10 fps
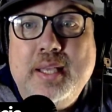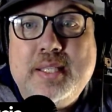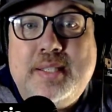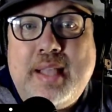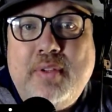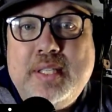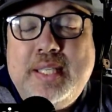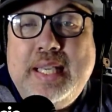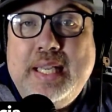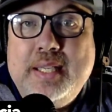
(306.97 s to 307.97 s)

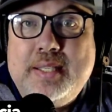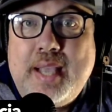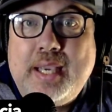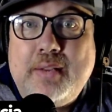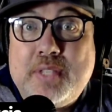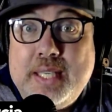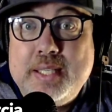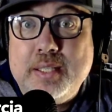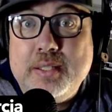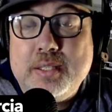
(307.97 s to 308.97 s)
17 consecutive
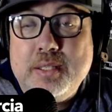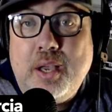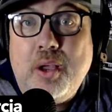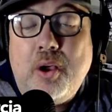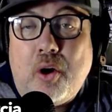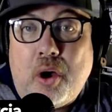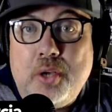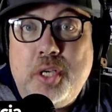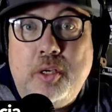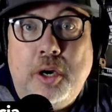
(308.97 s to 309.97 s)
seasons,
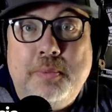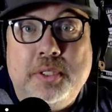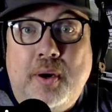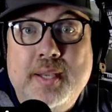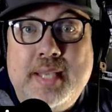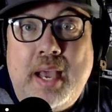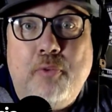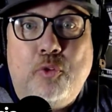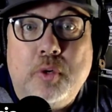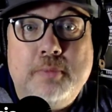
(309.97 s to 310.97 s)
Andrei Kopitar has
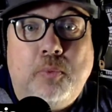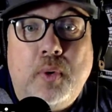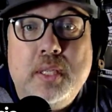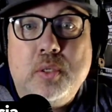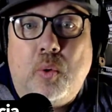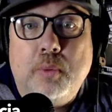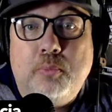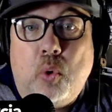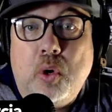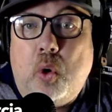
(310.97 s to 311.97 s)
had 40 points or more.